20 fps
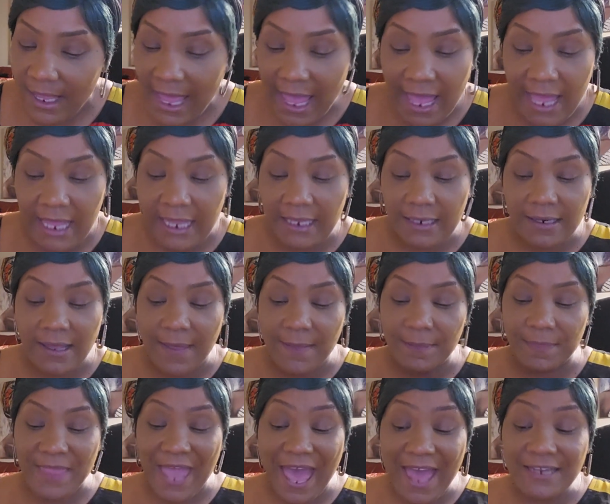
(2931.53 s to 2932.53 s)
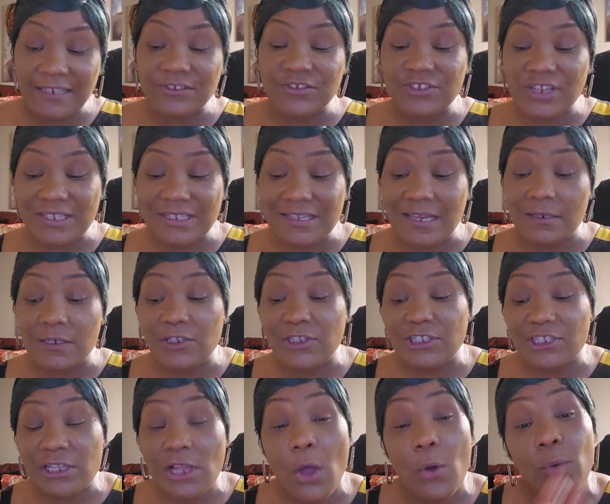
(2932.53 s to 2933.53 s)
And that is just going to
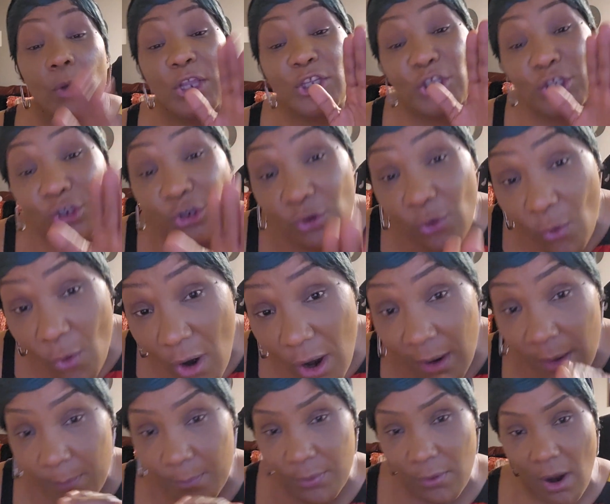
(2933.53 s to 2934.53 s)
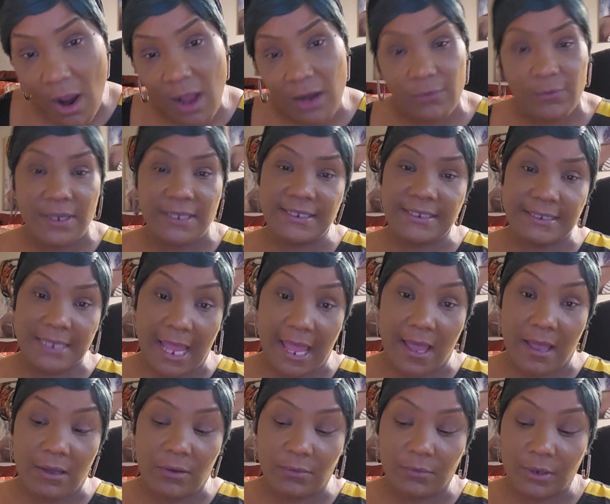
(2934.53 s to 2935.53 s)
slow your progress
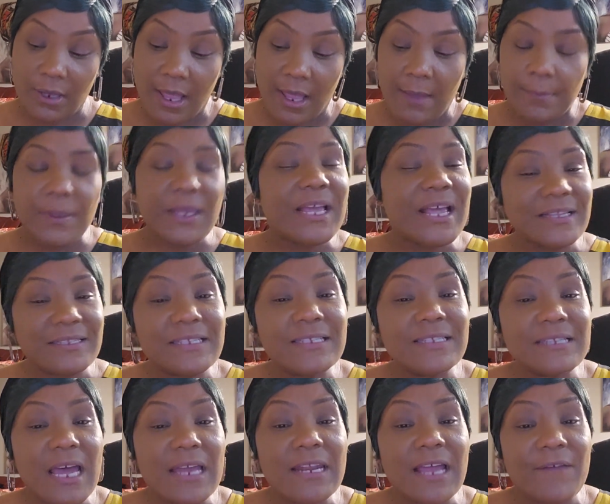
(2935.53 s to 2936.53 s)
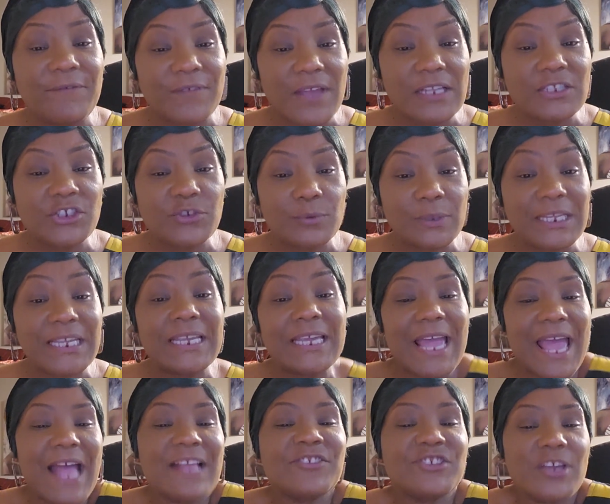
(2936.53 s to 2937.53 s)
down because it's going to eventually
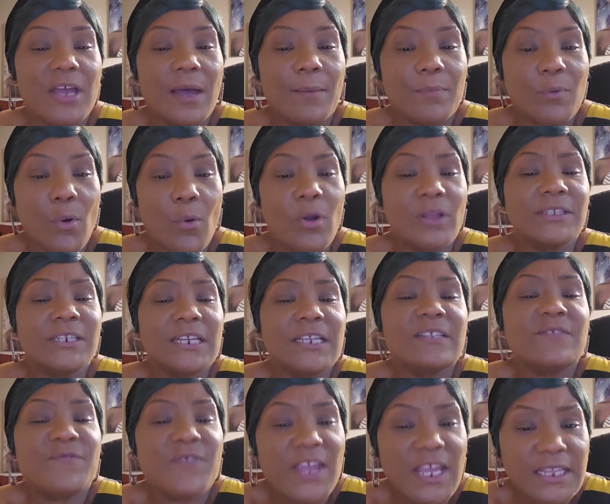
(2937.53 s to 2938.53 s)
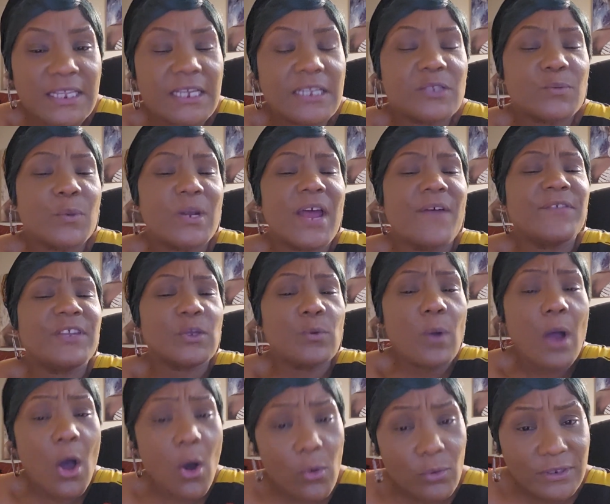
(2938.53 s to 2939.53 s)
catch up. All of these feelings, whatever
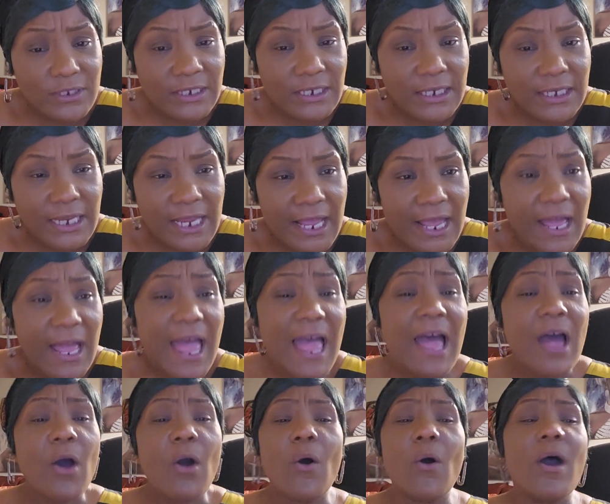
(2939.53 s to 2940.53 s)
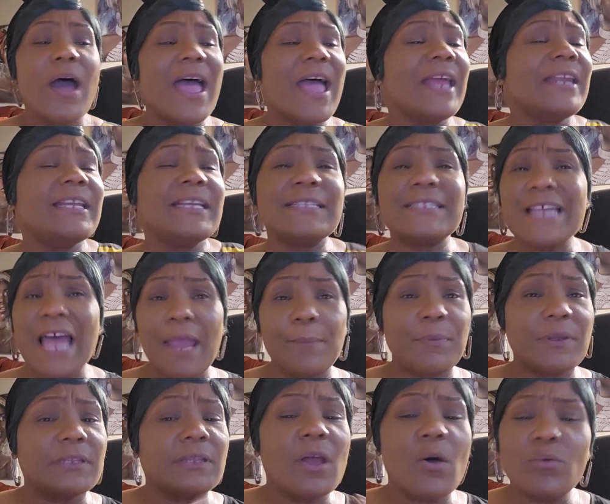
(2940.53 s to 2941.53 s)
you holding in there, any type
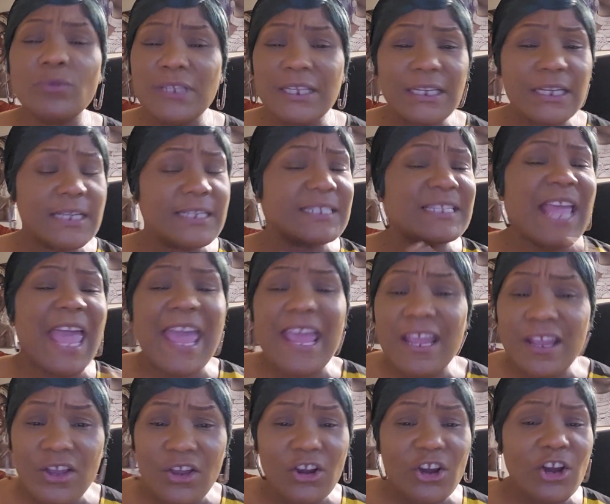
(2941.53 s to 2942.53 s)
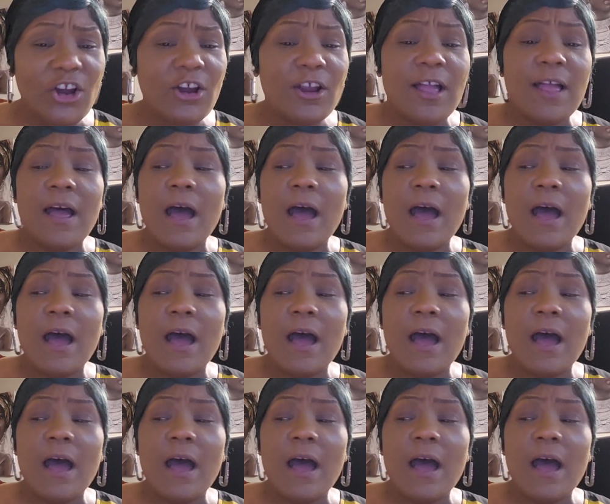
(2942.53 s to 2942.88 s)
of loneliness, anger,